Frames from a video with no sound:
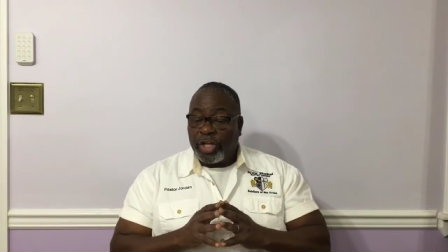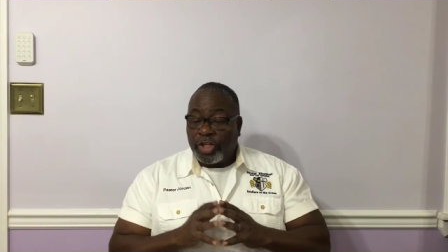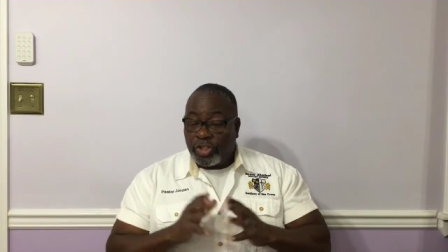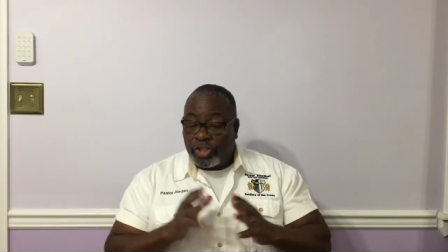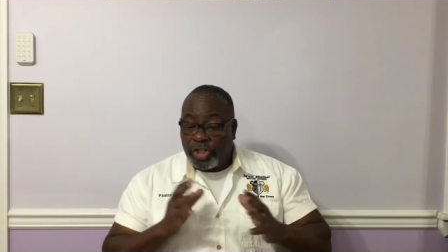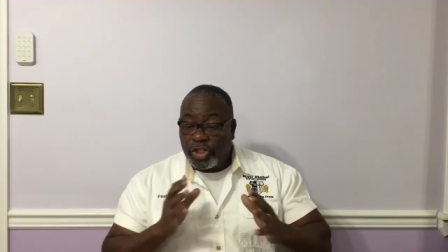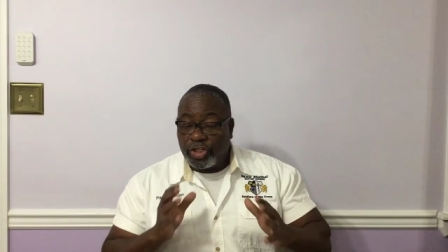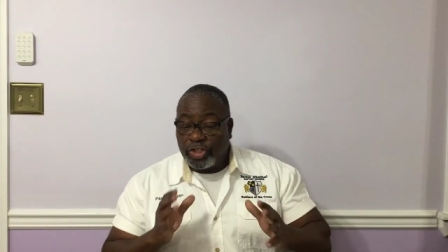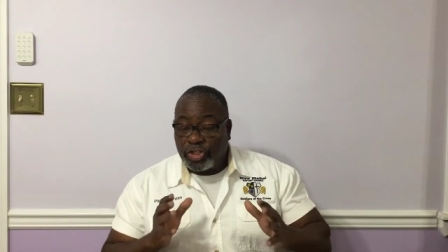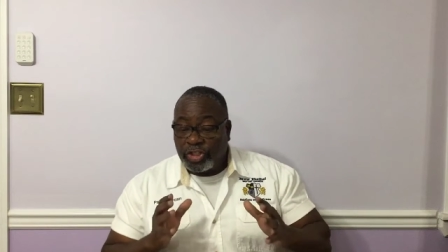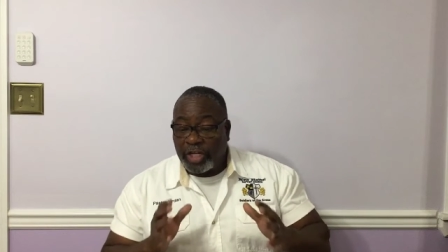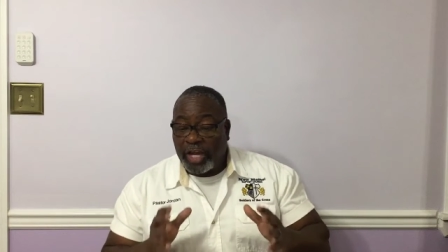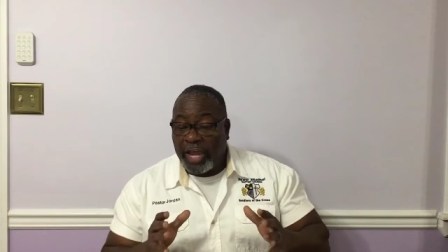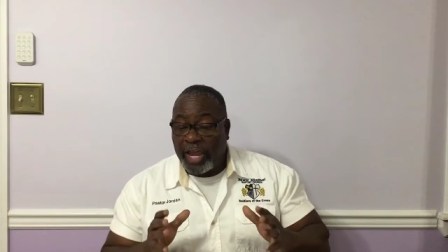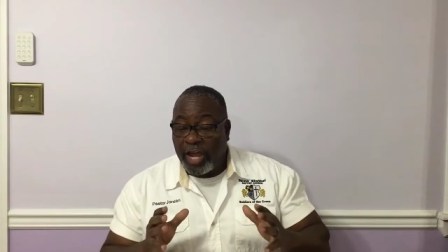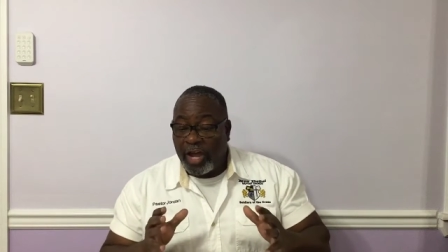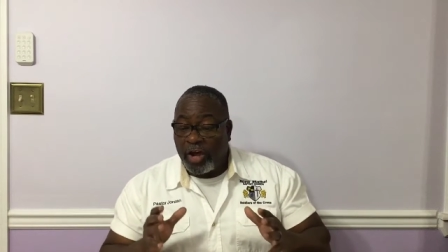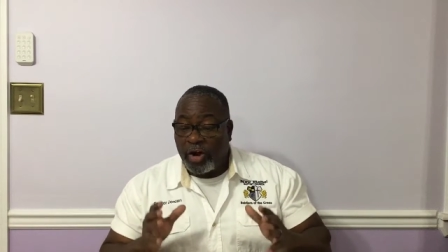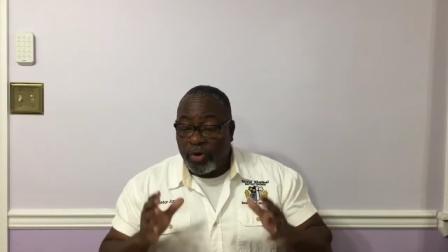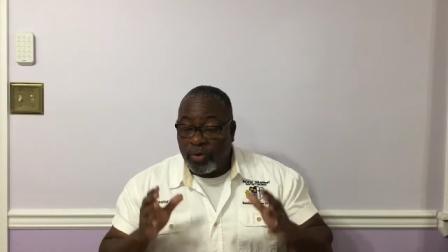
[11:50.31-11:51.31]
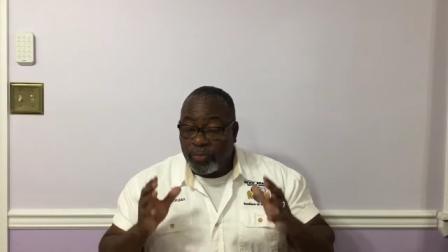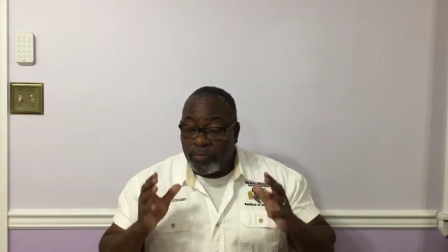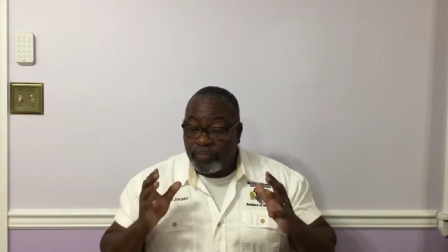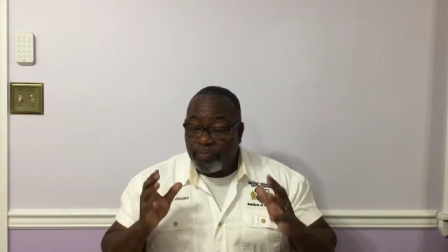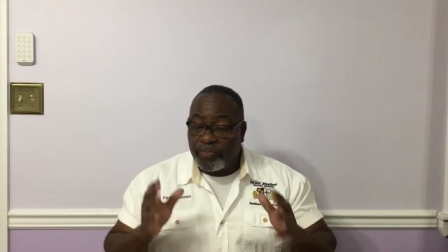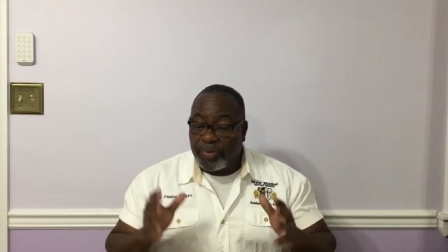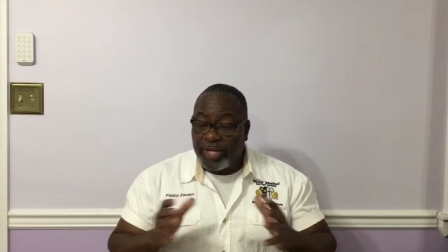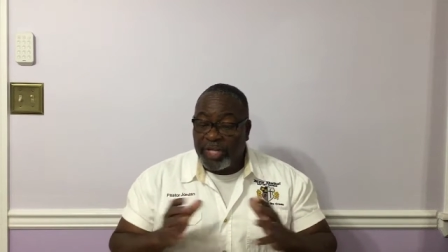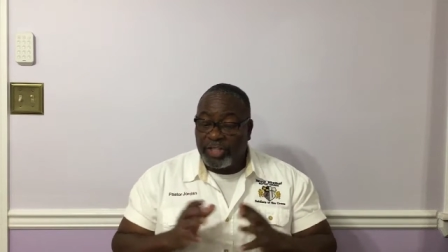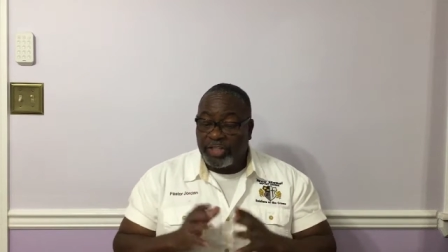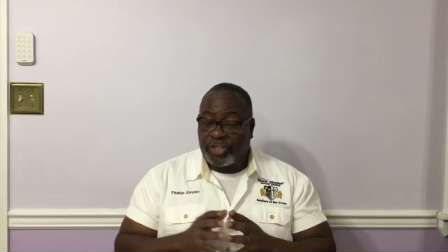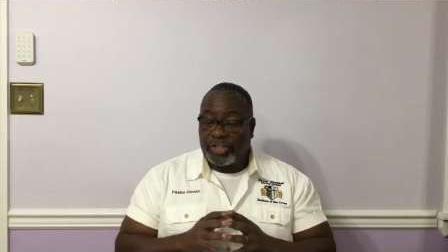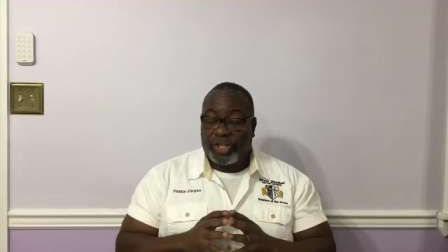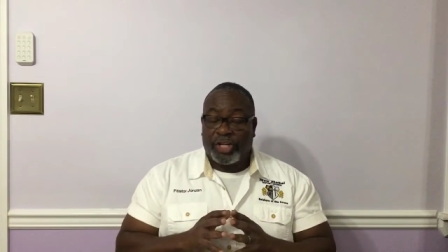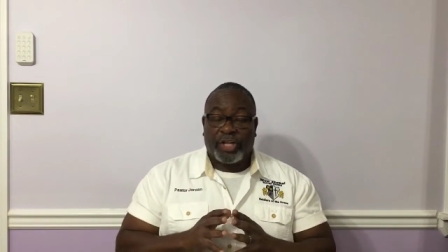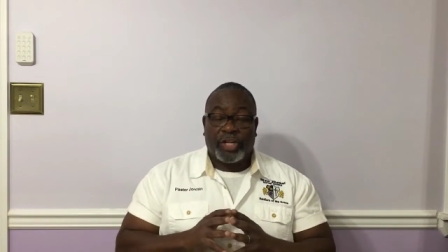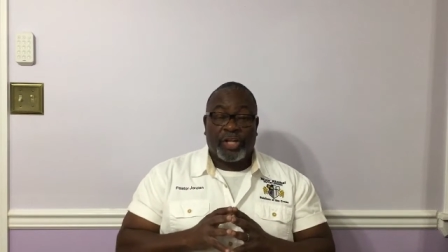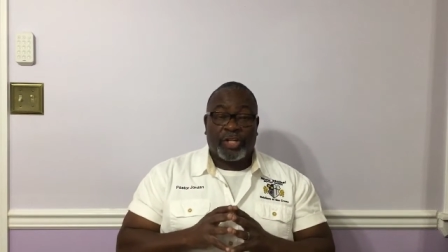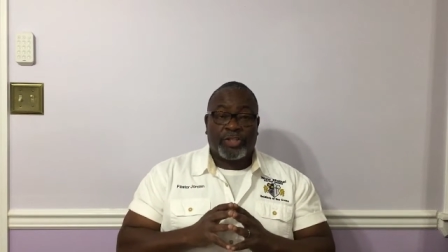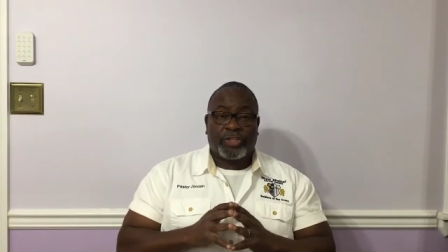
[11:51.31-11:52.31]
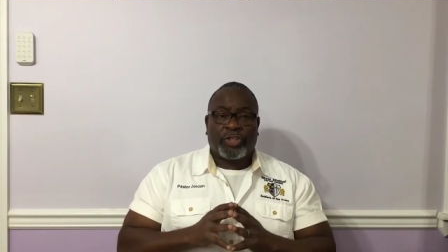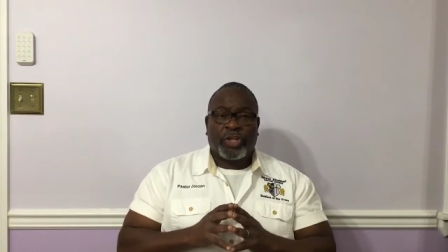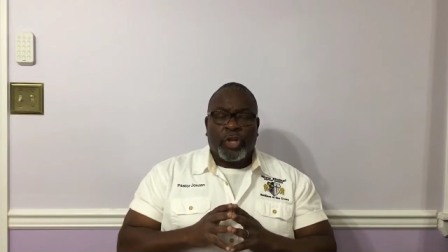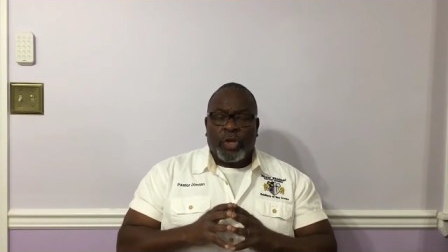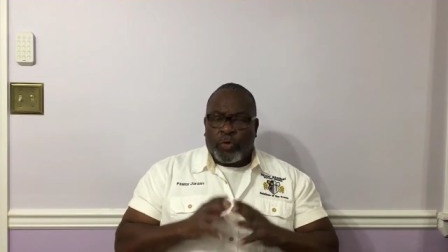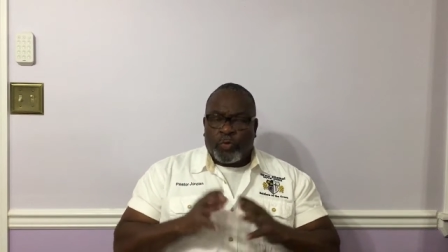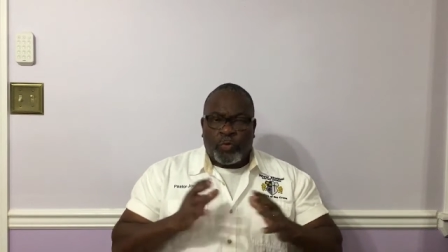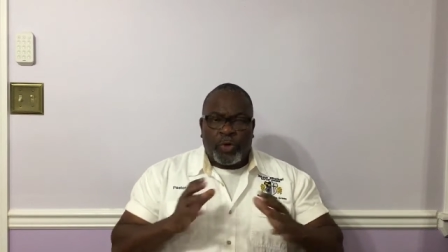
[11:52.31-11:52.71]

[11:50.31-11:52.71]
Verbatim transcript: ye shall be judged.